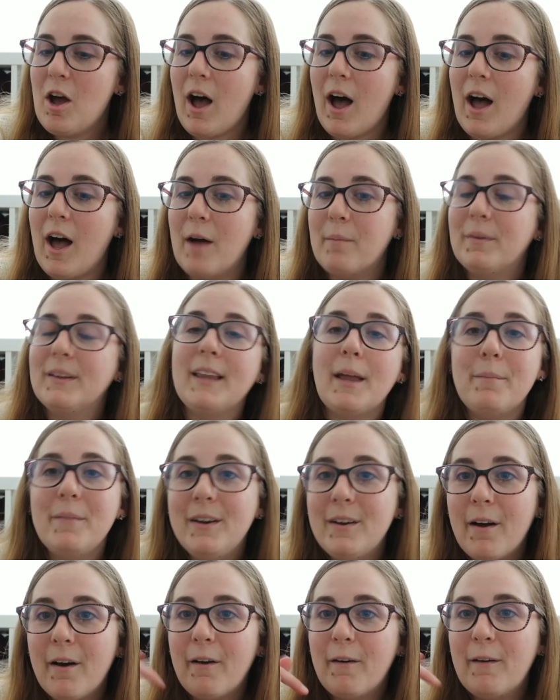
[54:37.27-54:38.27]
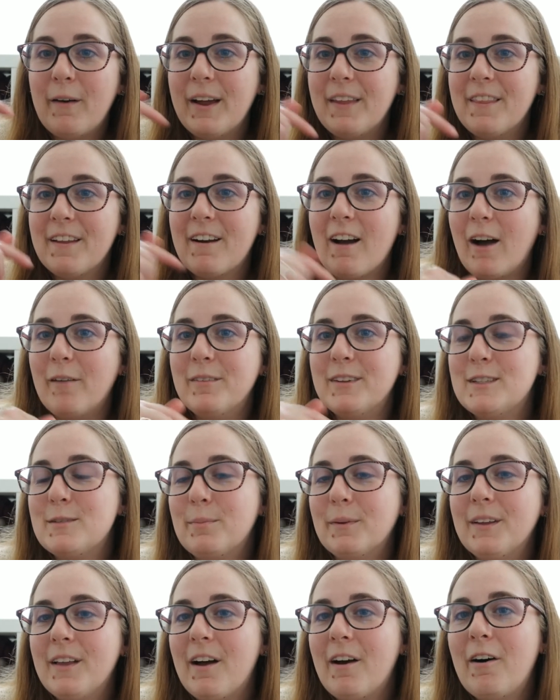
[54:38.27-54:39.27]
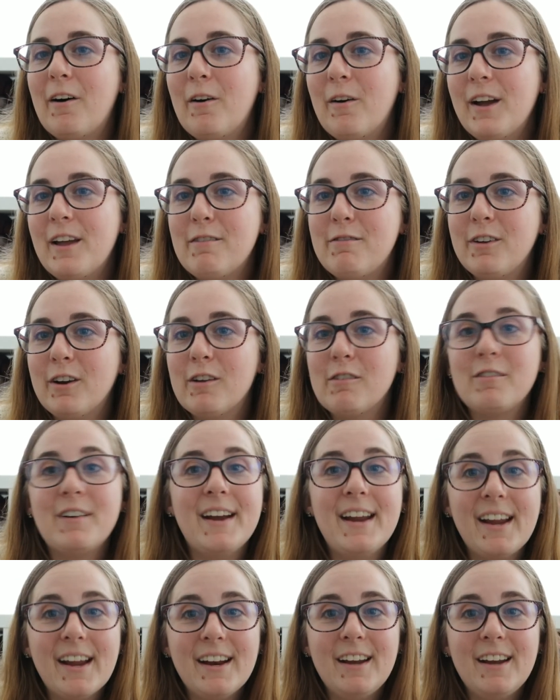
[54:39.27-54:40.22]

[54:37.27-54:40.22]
Um, let me know in the comments below if you're reading